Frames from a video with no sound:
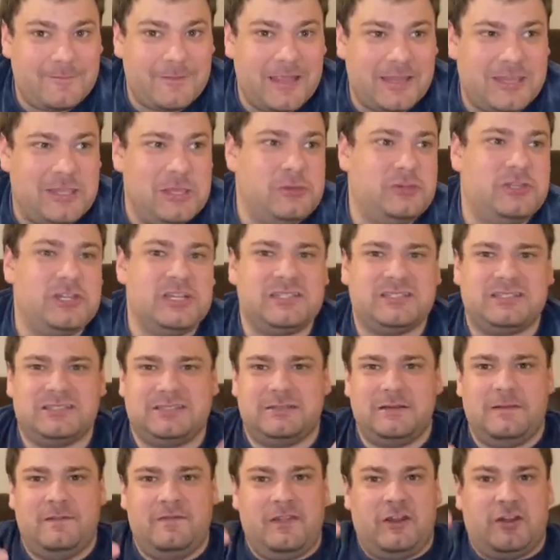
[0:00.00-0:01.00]
Like,
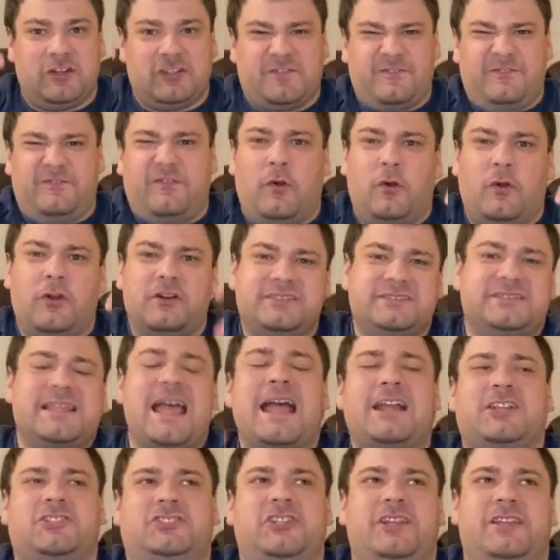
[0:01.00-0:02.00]
there's 4
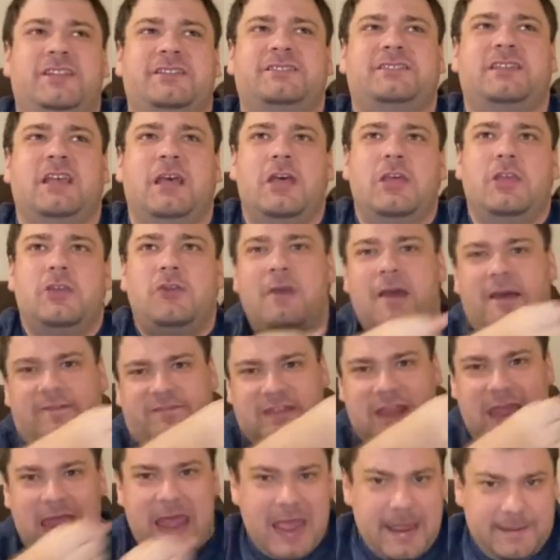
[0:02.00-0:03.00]
sections, you have
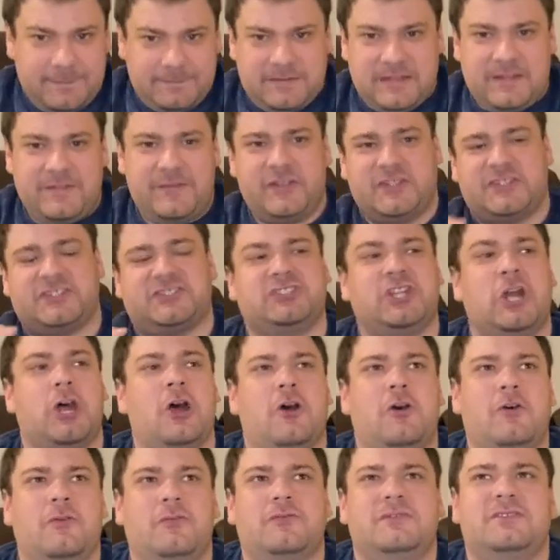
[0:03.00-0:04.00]
to empty the
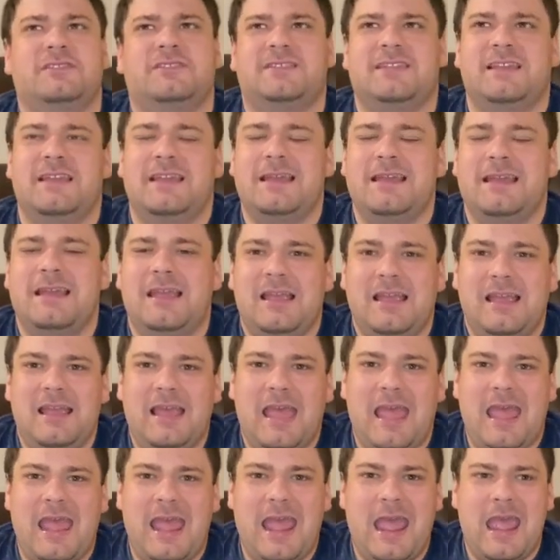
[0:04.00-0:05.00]
stones,
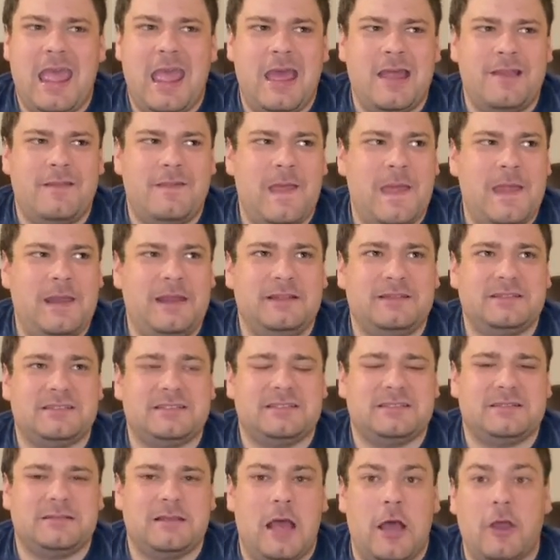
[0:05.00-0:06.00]
and then
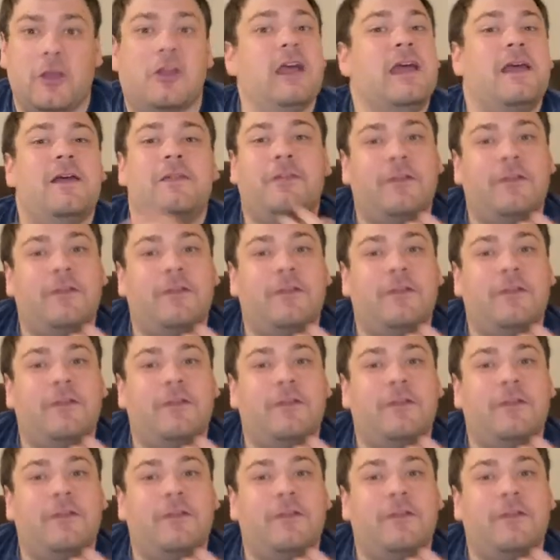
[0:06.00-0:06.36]
it's okay.